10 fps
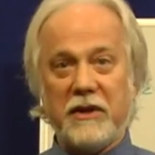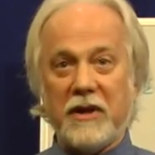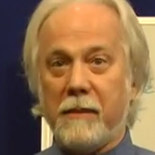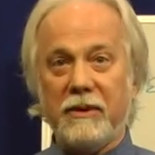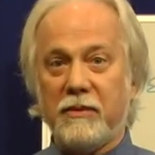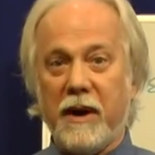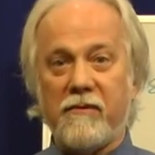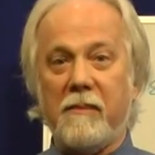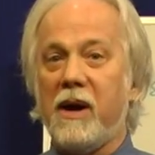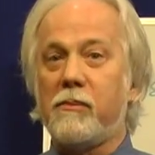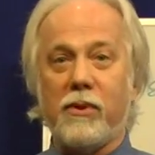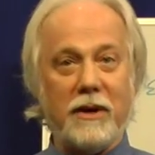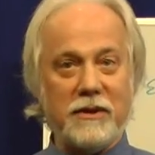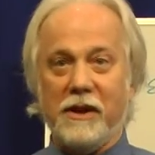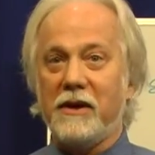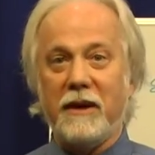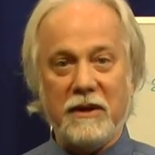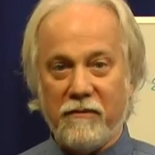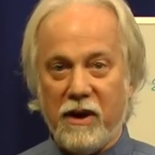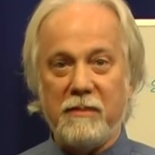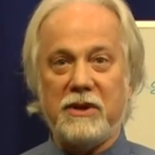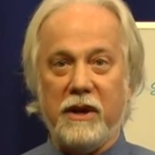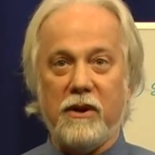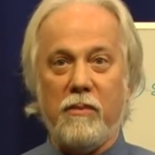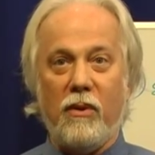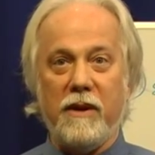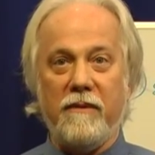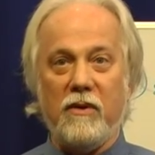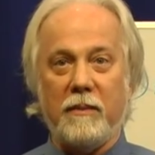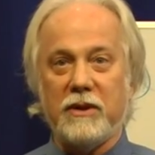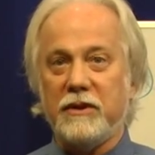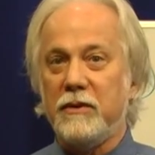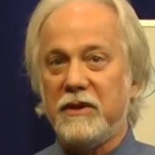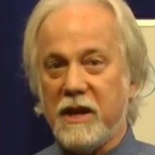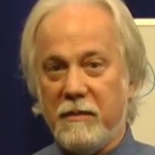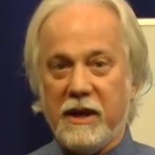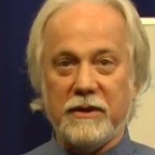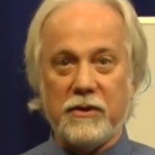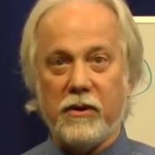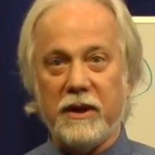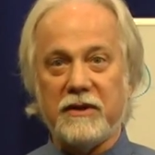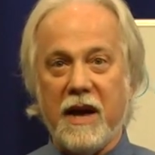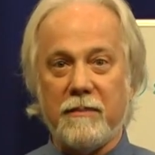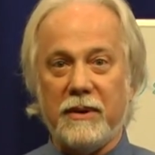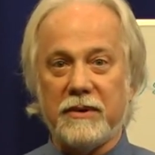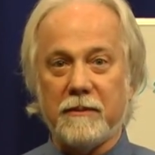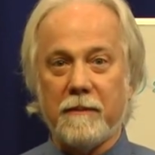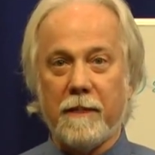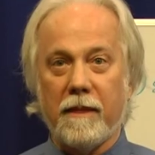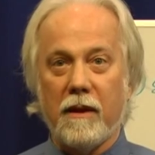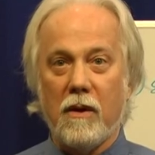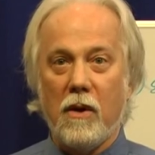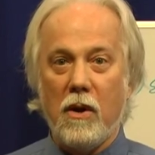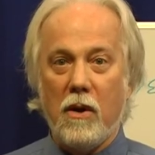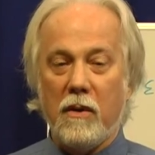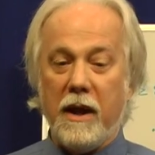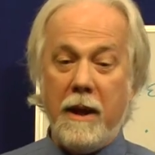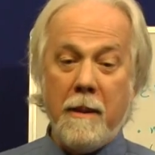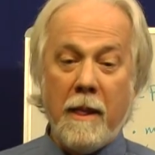examples, whatever, I'm not proselytizing for any particular point of view. I'm just using them because they're good examples, okay?